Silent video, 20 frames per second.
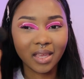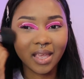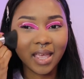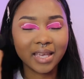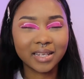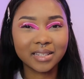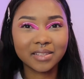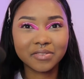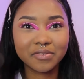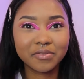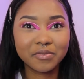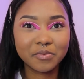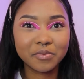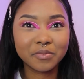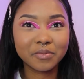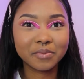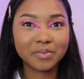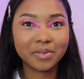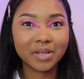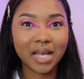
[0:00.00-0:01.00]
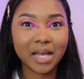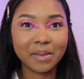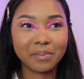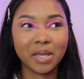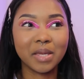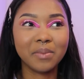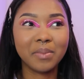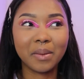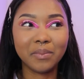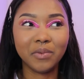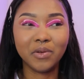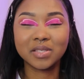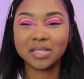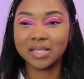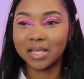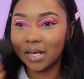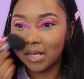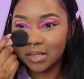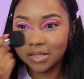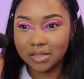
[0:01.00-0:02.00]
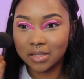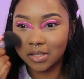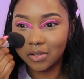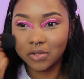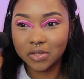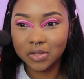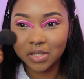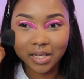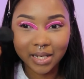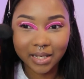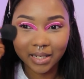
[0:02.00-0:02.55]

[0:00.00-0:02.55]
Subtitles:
and if maybe I'm using that as an excuse and I